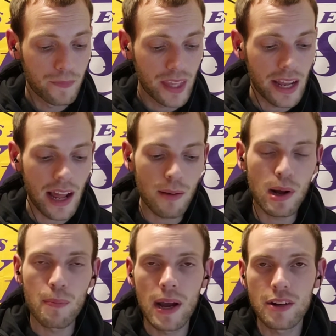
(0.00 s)
And how
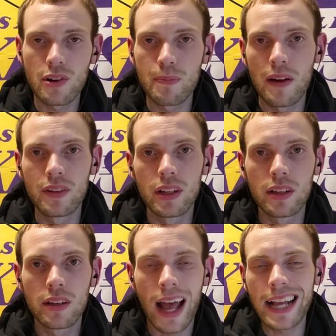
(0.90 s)
about Patrick
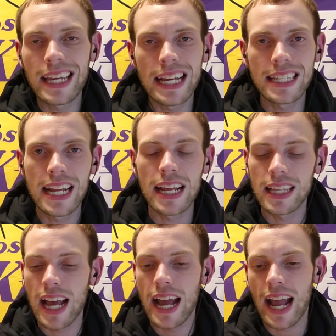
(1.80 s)
Beverley? I can't stand
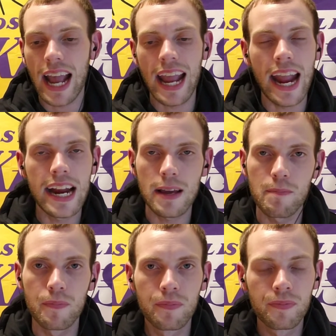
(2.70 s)
the guy. I hate
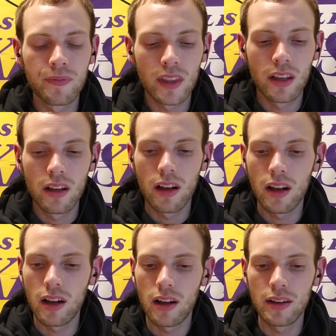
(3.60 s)
him.
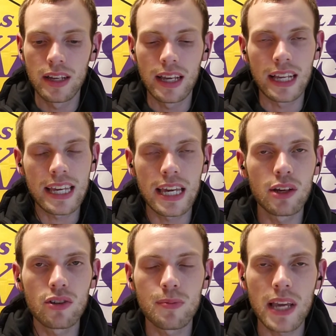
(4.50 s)
It
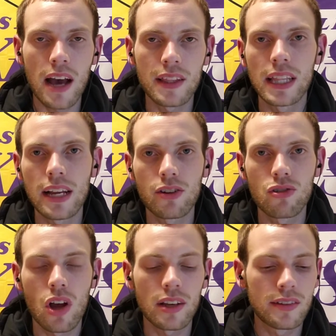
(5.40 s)
kills me how the
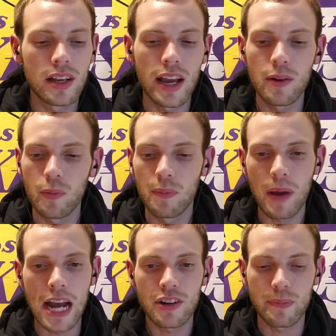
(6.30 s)
Lakers lost tonight with
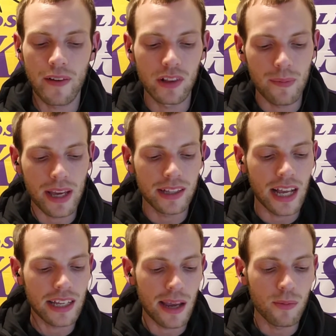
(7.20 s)
Patrick Beverley making
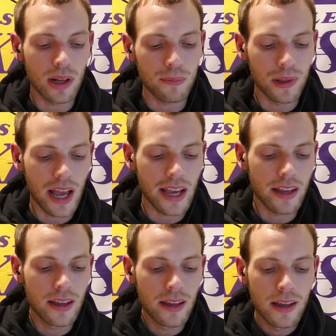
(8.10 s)
that game-winning play.
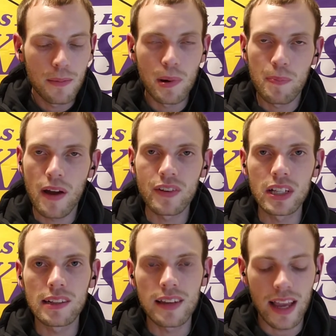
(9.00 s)
But
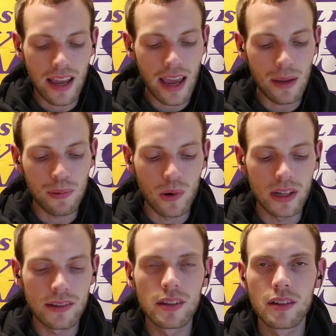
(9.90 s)
Beverley tonight, 8
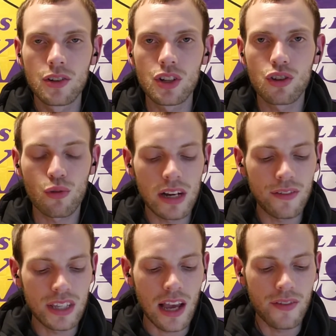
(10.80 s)
points, just 3
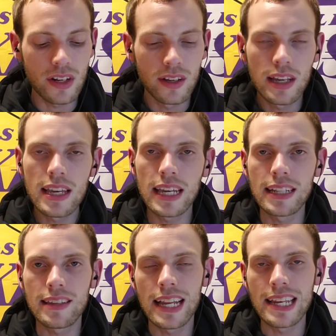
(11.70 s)
of 7. He
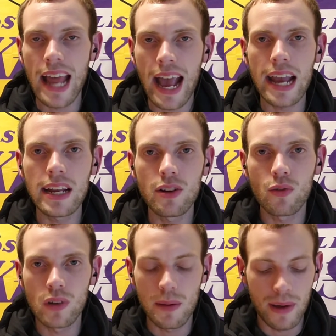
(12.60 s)
gets 9
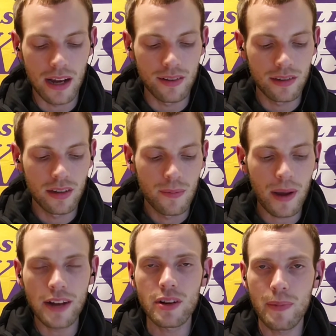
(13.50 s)
rebounds.
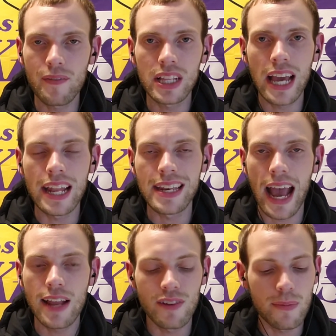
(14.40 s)
Patrick Beverley had
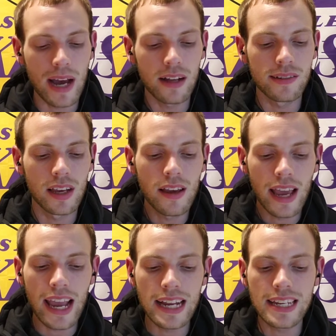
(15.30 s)
9 rebounds.
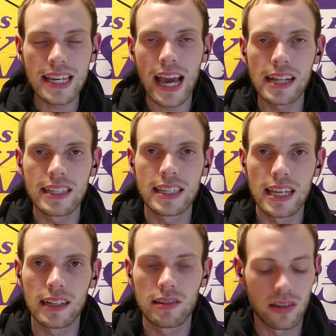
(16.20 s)
AD had
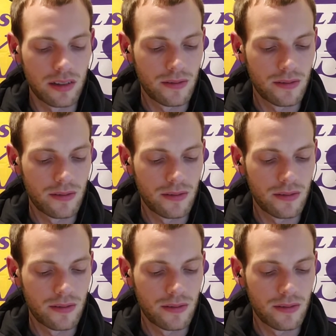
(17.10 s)
6.